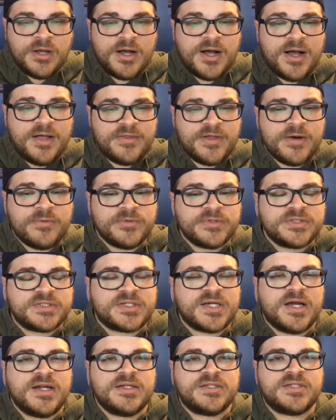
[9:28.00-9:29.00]
That one's
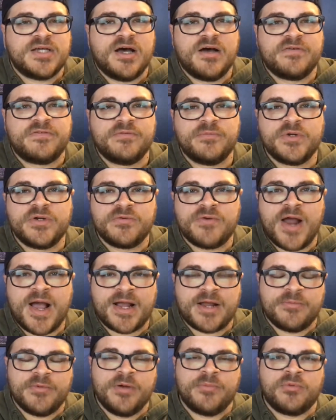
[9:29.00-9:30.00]
kind of tough. I've been
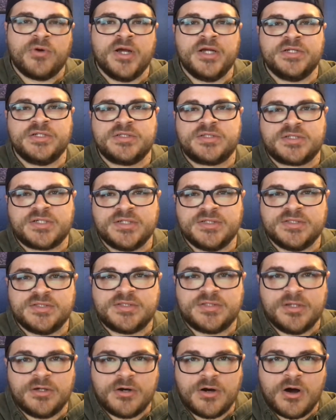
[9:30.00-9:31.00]
racking my brain just
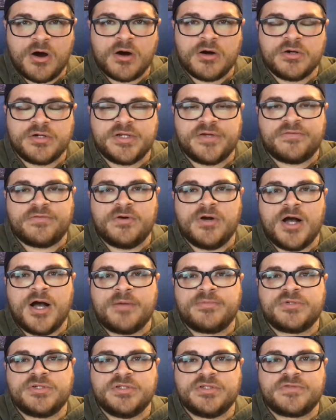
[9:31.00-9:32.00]
because there are different
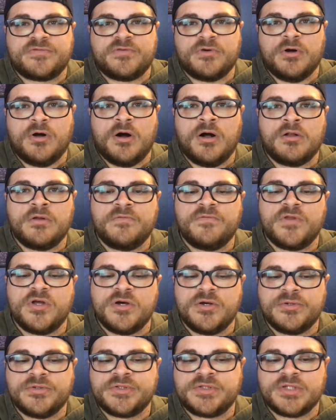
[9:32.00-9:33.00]
options for all of
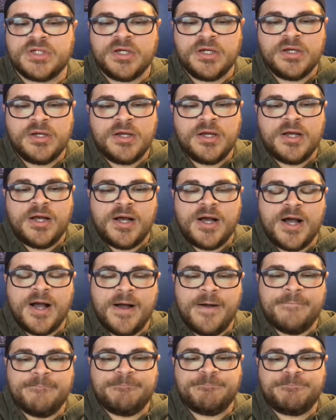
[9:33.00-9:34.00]
those.
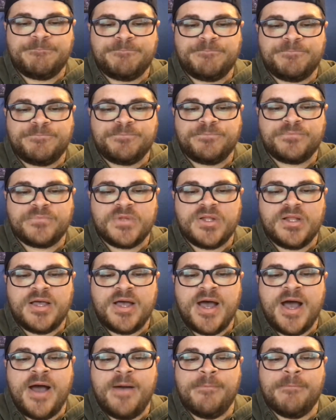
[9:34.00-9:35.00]

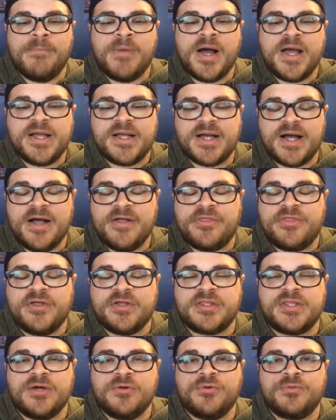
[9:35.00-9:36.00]
At Mike, I
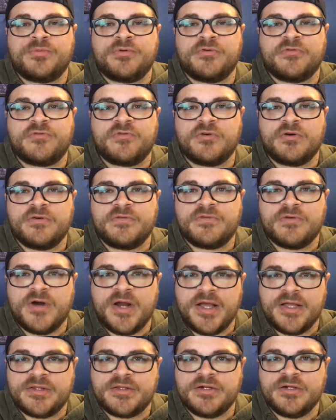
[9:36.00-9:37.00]
think they would prefer for
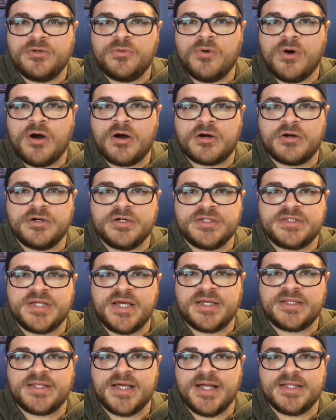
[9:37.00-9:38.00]
Anthony Walker to
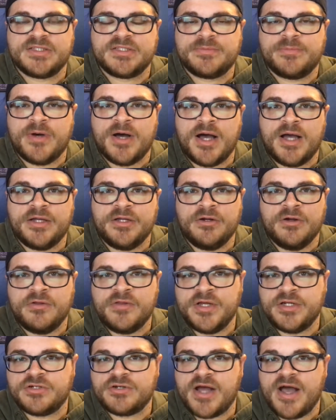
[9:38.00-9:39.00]
take that spot. You know,
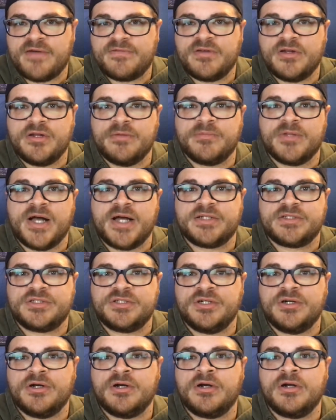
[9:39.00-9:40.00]
they drafted him last
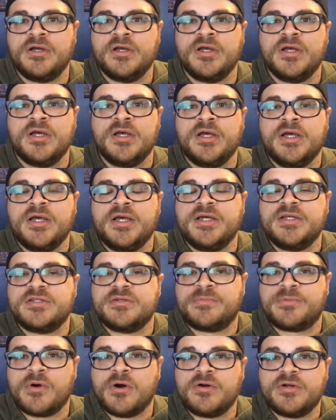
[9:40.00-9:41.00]
year. He's
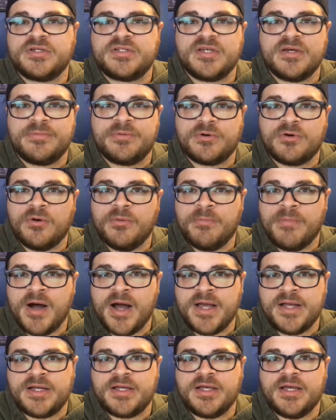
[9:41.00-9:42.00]
a prototypical
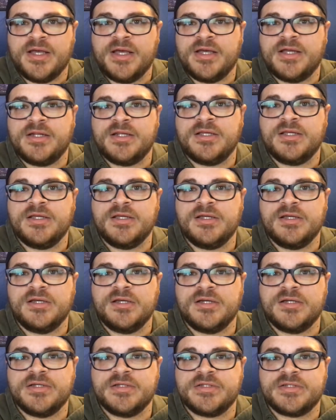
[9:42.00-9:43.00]
Mike, and
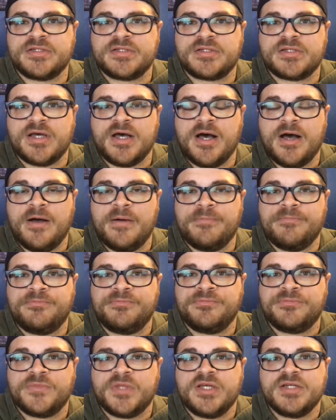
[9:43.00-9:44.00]
he's
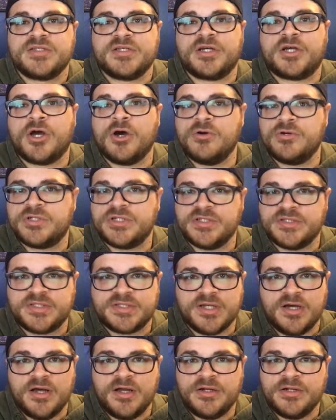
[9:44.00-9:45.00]
a coach's
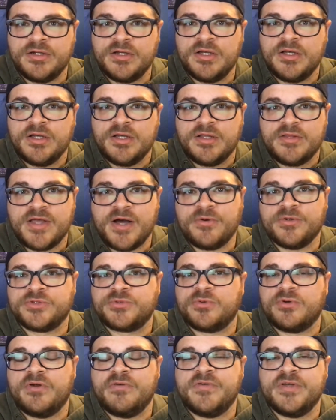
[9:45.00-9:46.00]
son. That was
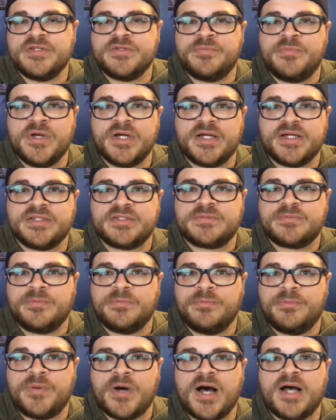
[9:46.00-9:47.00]
one of his biggest
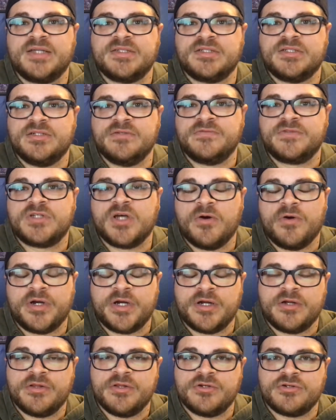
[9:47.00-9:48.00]
positives going
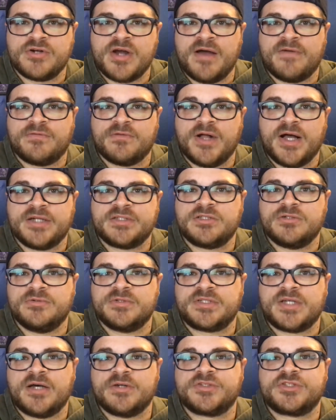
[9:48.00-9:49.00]
into the draft last year,
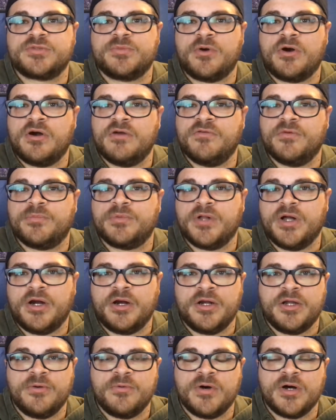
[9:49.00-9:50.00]
was how smart of a
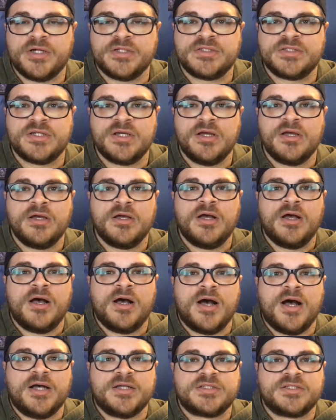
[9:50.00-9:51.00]
player he was.
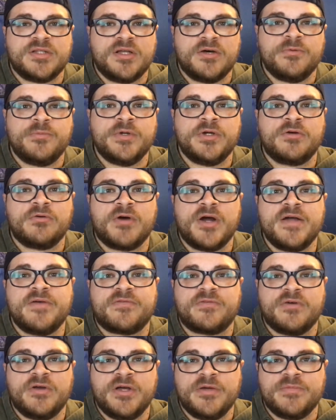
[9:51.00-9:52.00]
So that would be great
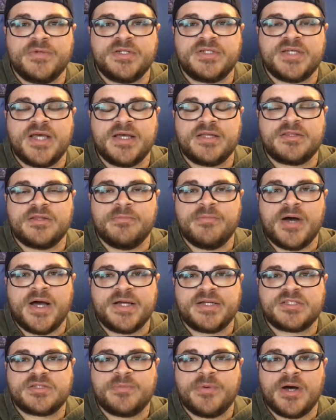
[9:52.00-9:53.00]
for him to take the
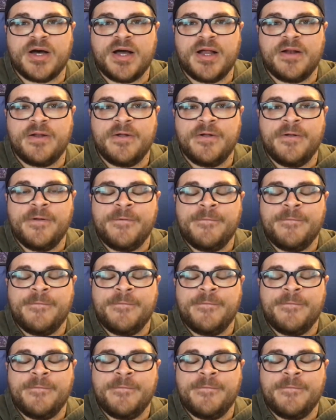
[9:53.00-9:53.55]
Mike spot.